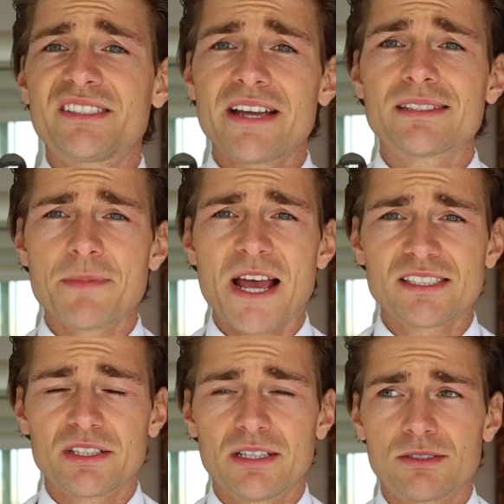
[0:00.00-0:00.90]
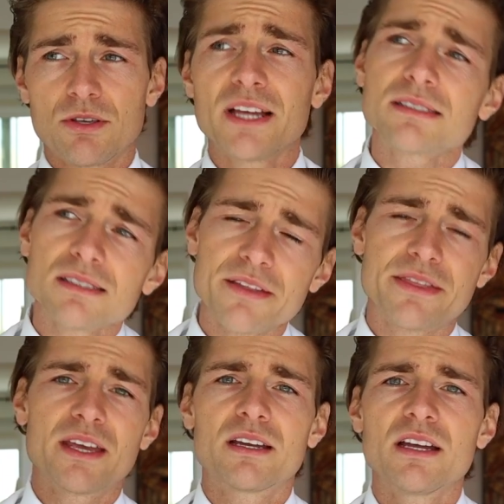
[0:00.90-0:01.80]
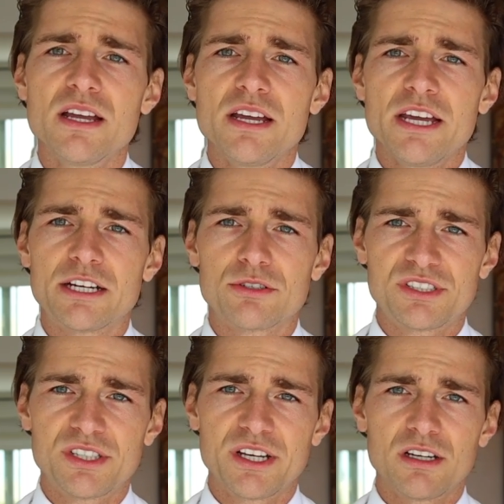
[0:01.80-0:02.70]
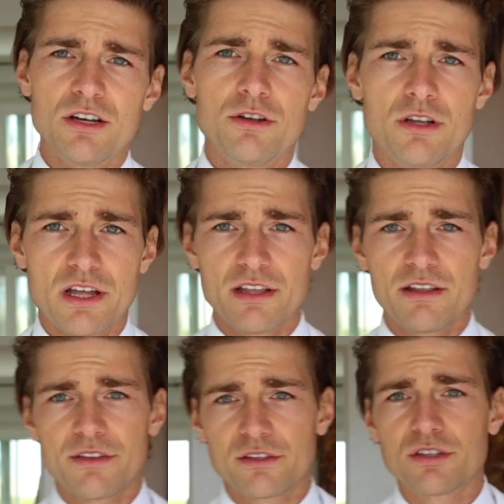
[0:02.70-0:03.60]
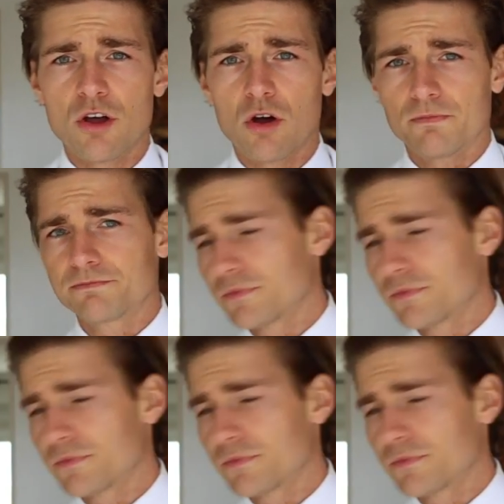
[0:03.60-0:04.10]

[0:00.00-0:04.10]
say it's masculine. So that's, I think, interesting to know.